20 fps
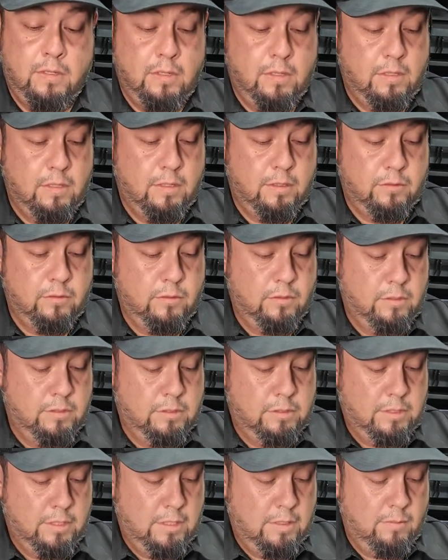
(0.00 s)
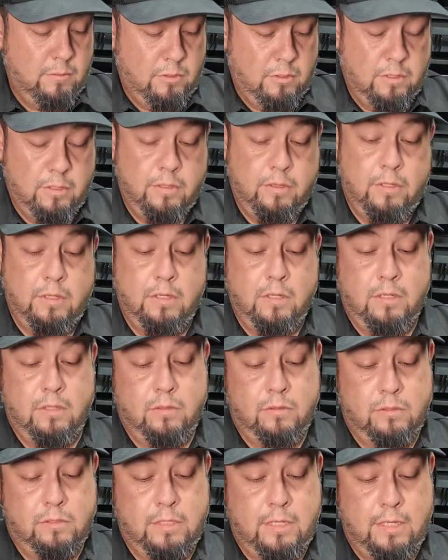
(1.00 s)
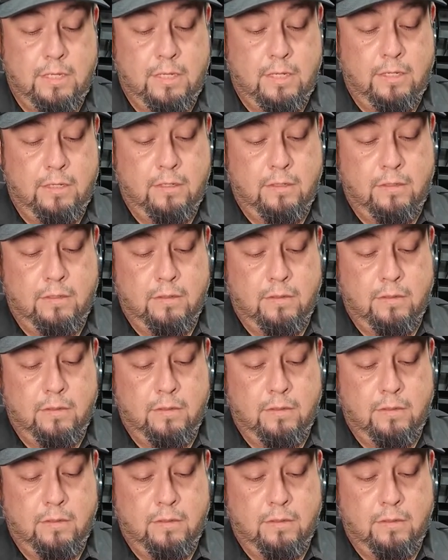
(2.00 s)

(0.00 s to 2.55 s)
And then I'll do the same on the other side.